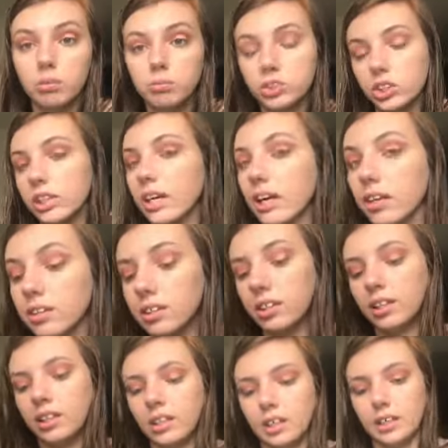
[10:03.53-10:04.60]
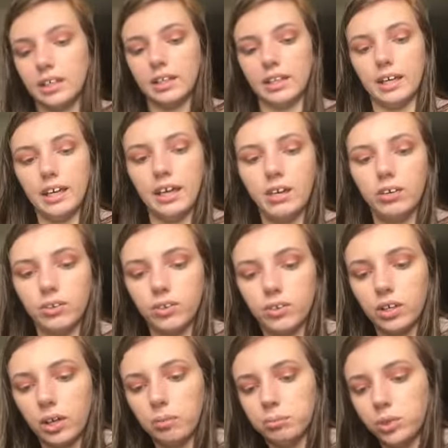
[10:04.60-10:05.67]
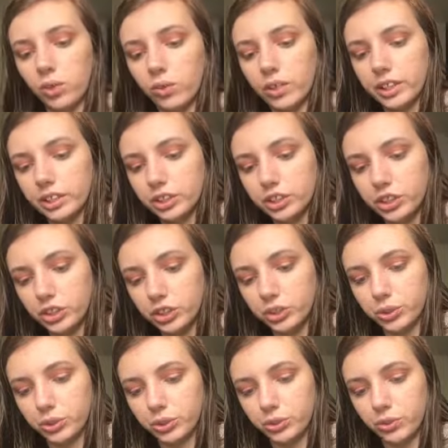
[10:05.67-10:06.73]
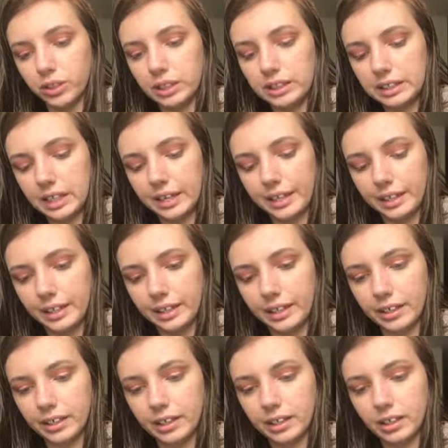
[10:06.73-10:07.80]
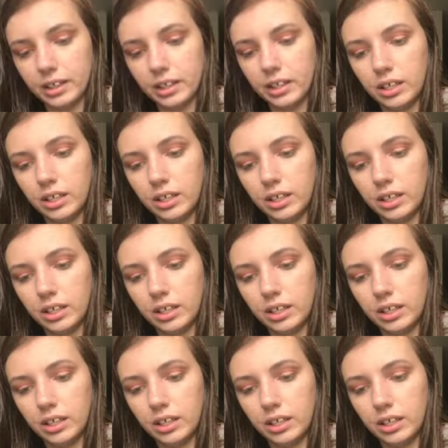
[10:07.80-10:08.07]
So yeah, now I'm going to take